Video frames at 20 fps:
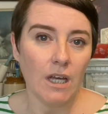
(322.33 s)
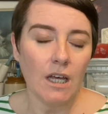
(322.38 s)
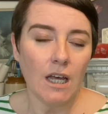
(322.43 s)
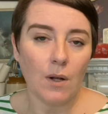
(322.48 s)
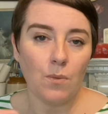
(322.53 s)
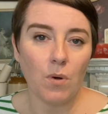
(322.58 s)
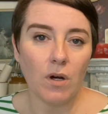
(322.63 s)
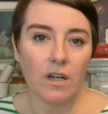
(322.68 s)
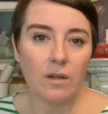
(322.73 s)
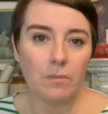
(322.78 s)

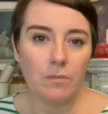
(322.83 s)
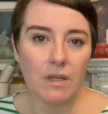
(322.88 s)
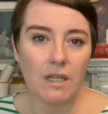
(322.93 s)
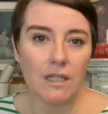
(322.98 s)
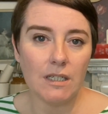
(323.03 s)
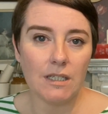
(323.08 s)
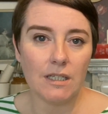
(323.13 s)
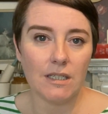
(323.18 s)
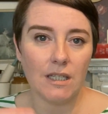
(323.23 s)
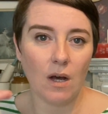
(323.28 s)
And what it
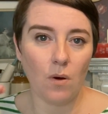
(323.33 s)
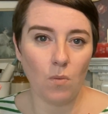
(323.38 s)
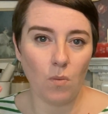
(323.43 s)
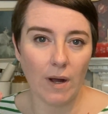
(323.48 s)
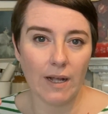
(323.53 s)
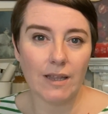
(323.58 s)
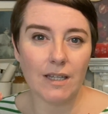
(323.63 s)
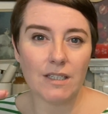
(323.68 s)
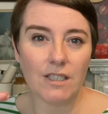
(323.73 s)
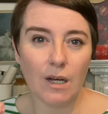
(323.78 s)
means is that
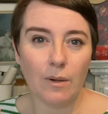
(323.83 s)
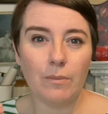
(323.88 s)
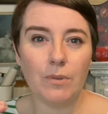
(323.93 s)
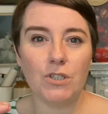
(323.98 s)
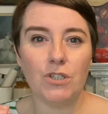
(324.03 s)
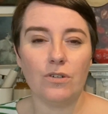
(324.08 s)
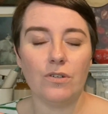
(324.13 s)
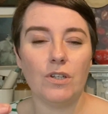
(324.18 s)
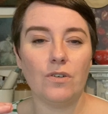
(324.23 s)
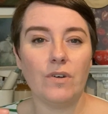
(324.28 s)
when the
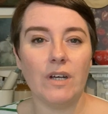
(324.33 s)
temperature in the